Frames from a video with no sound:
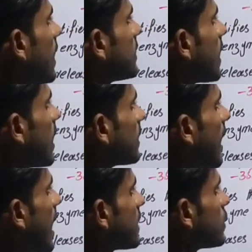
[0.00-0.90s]
is
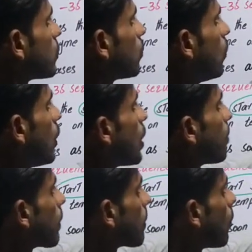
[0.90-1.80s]
attached to
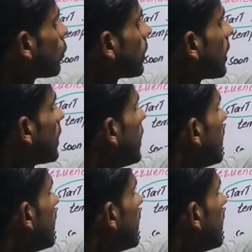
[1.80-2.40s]
promoter,